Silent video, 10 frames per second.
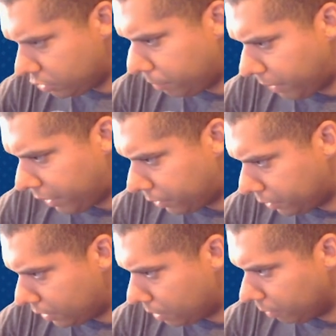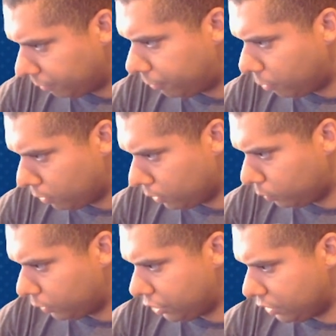Imperator number 4,
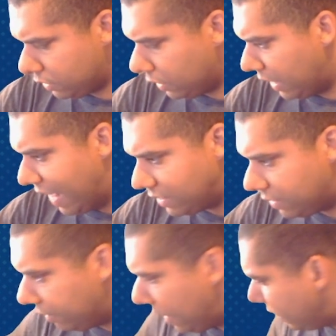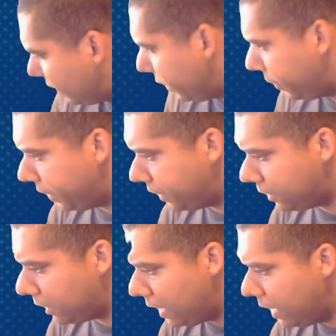which is the last of that
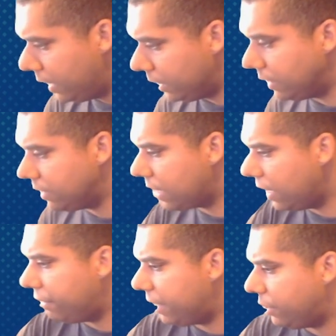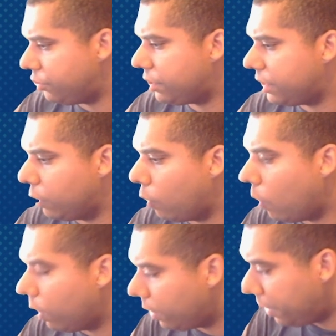series. This is kind of an interesting
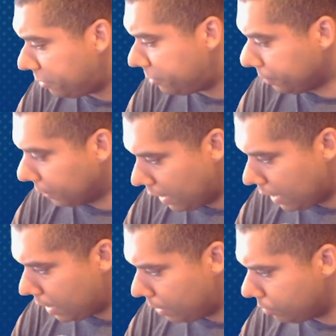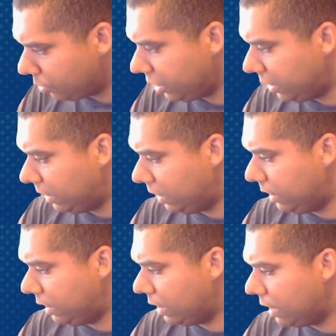one-off.
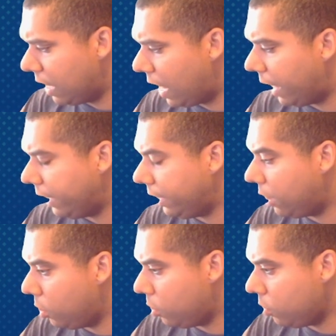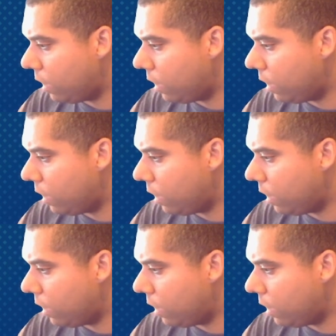Shi Haikyo,